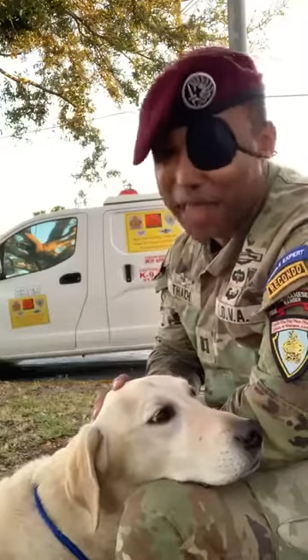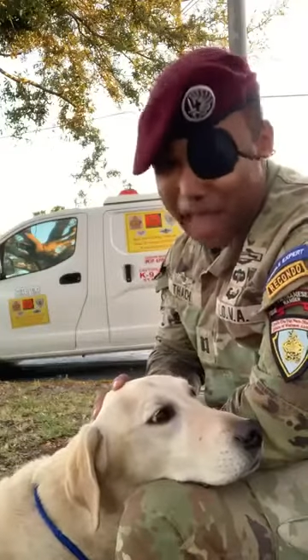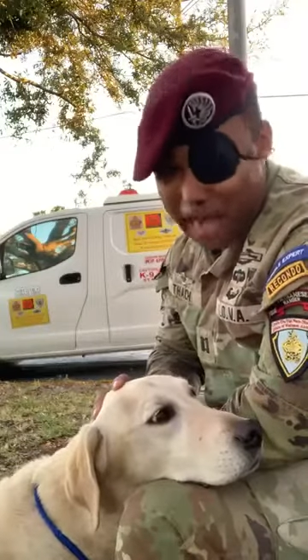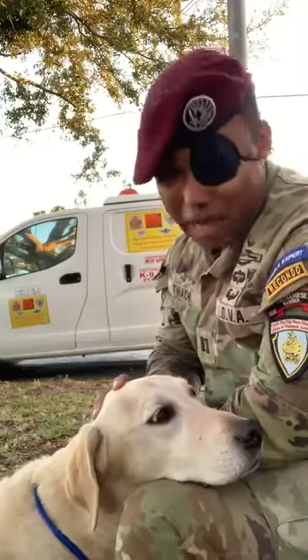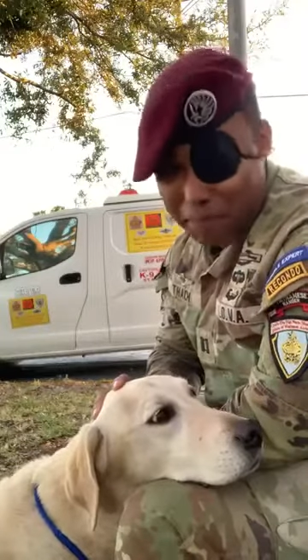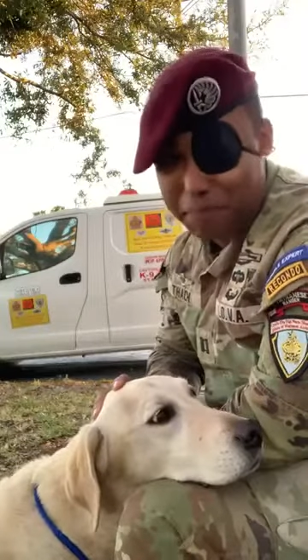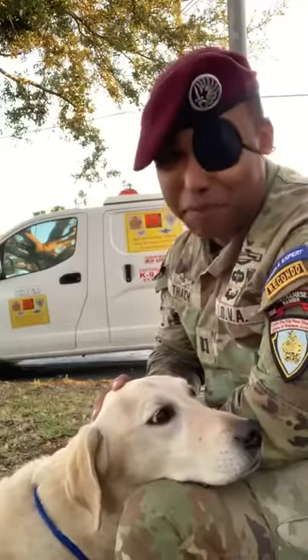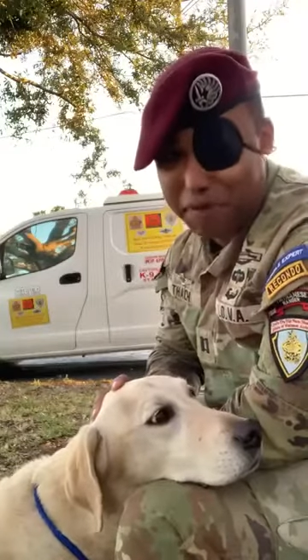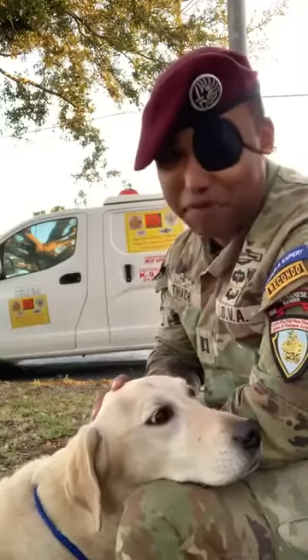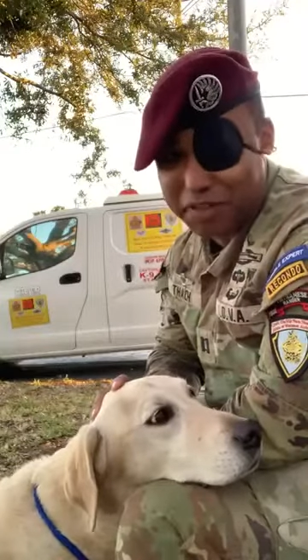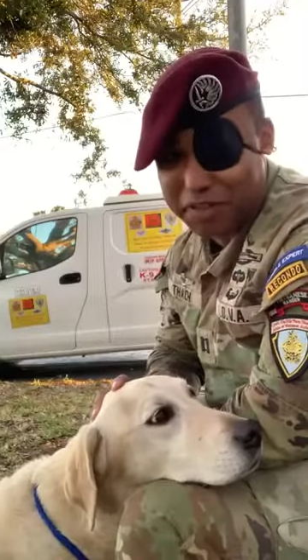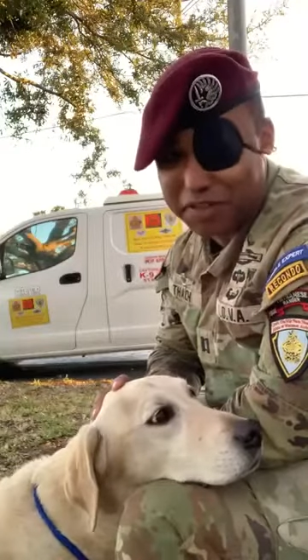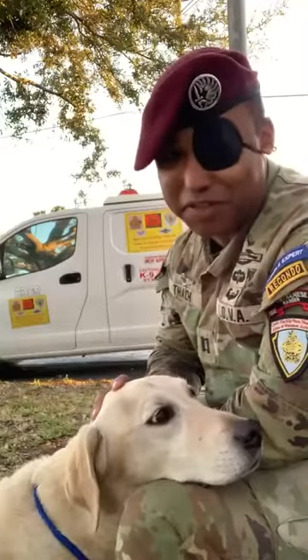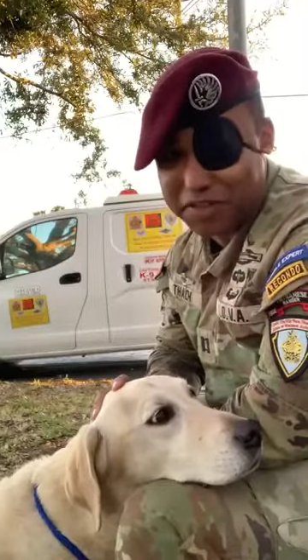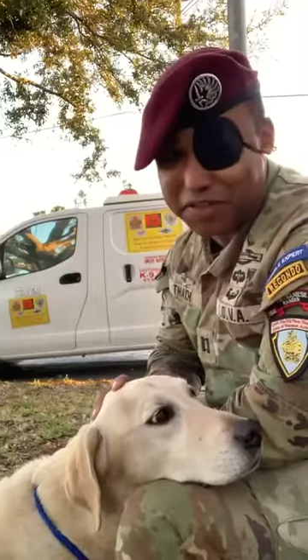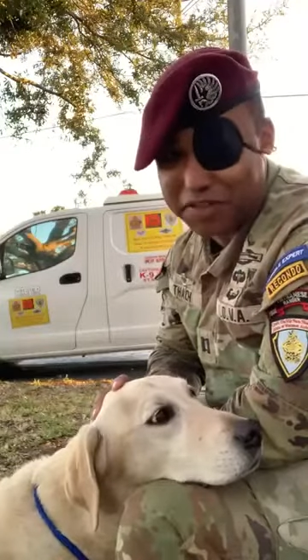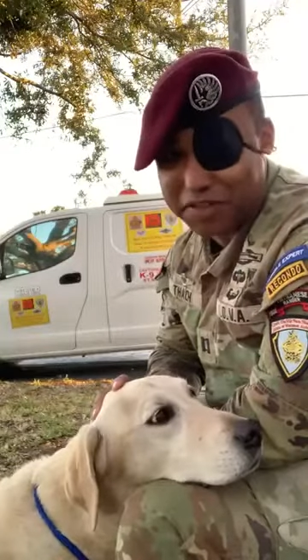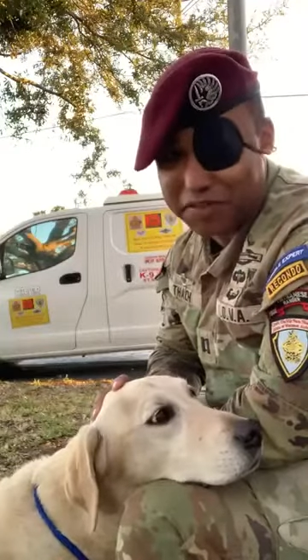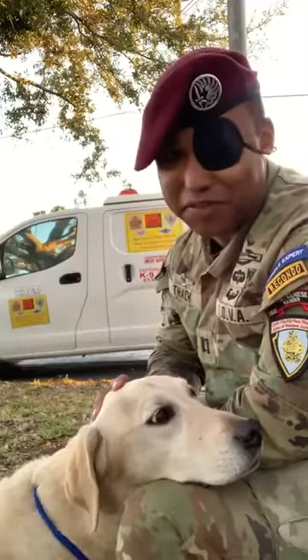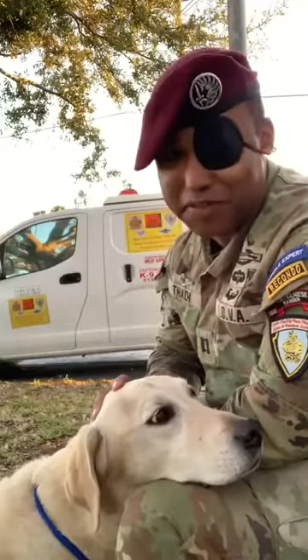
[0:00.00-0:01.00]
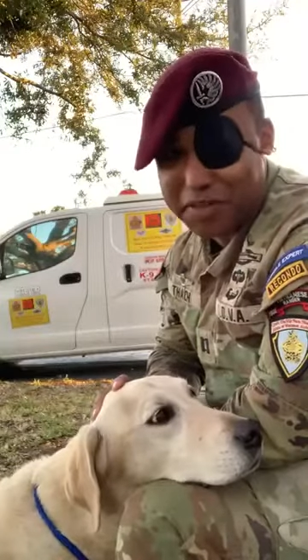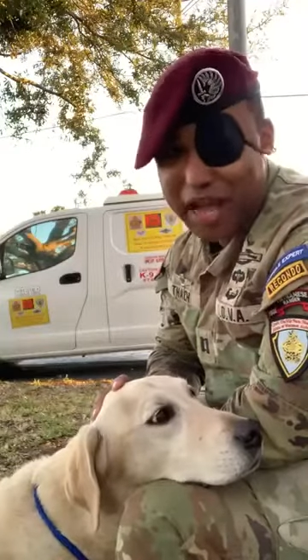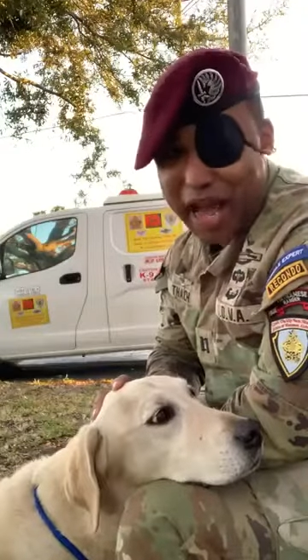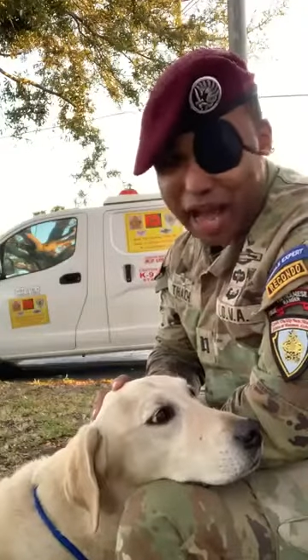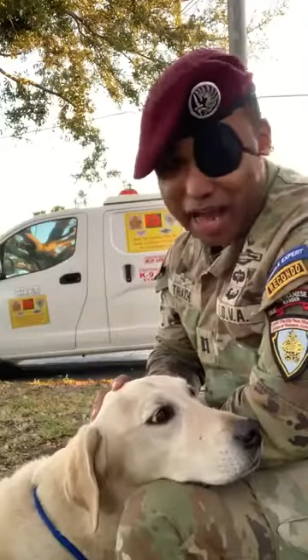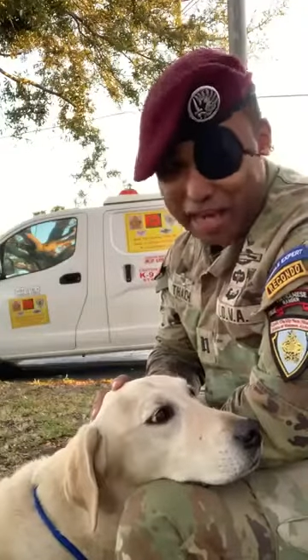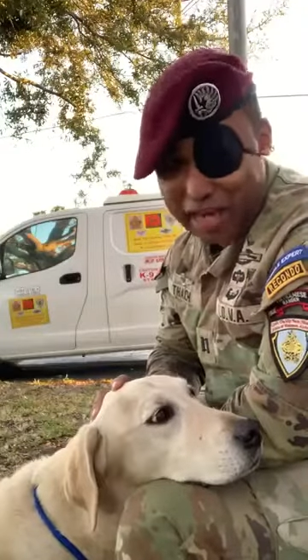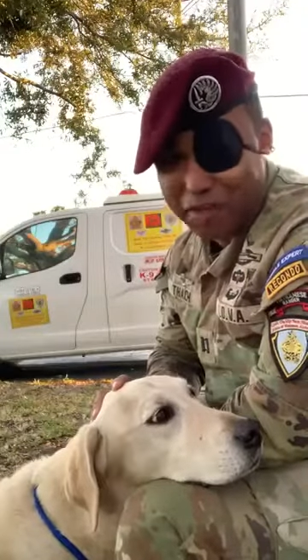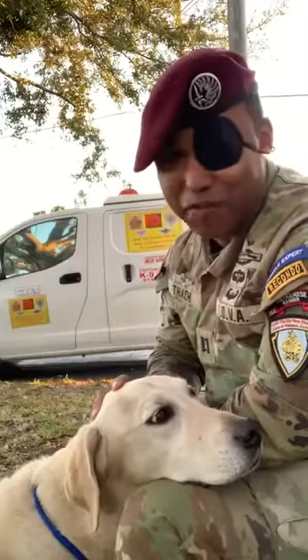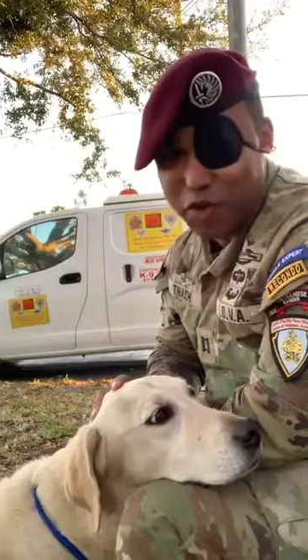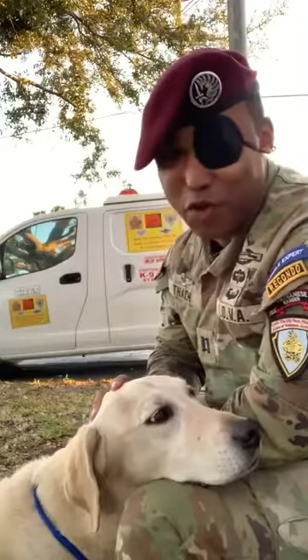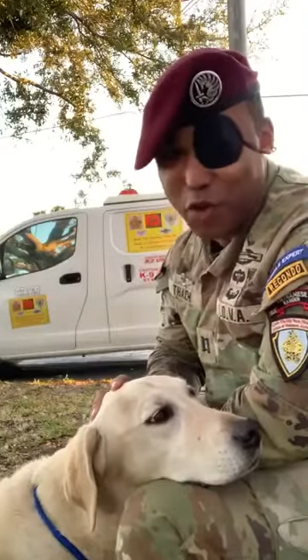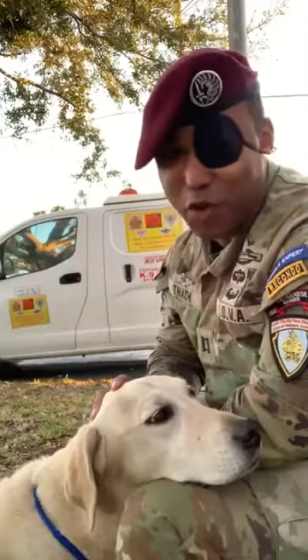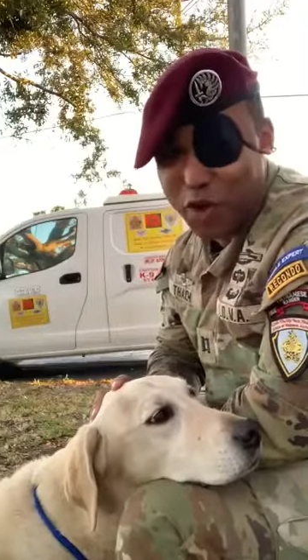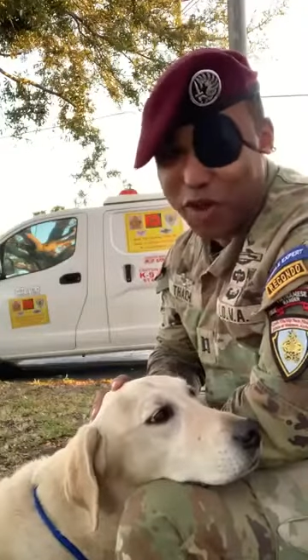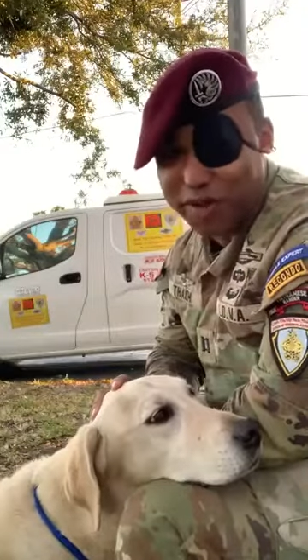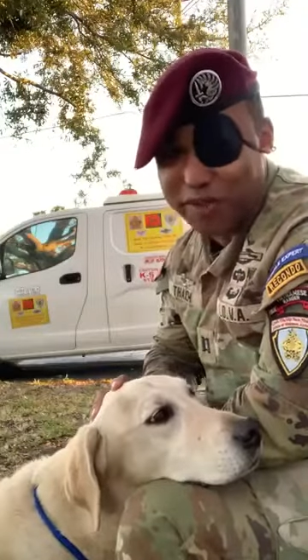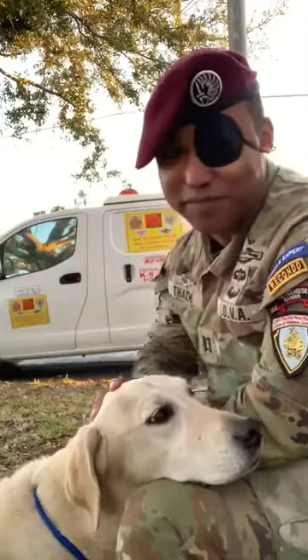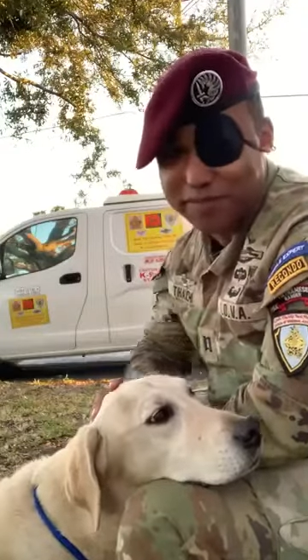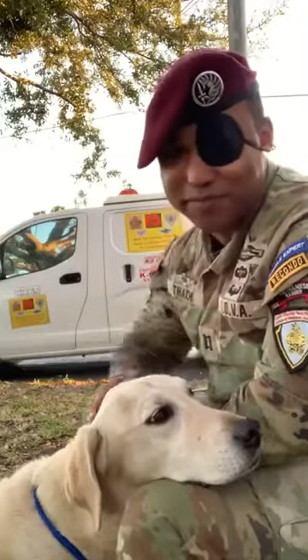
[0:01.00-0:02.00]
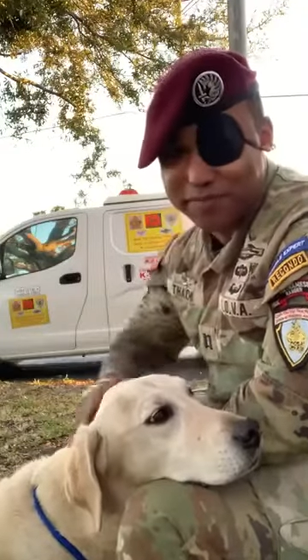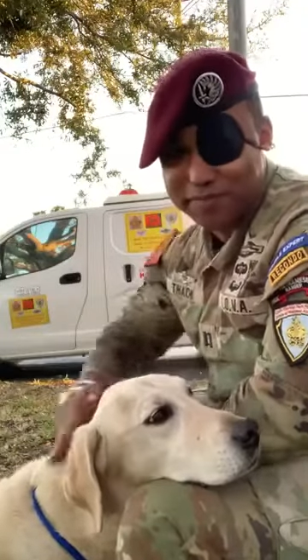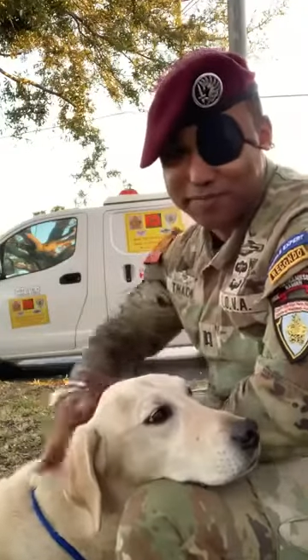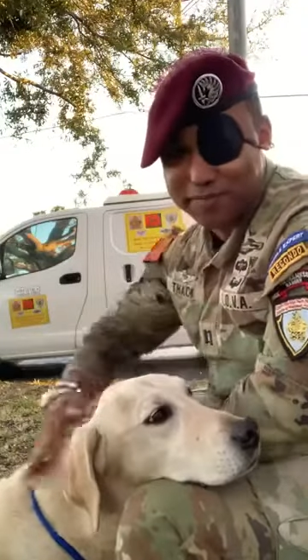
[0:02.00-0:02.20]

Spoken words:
and a privilege. I love you all.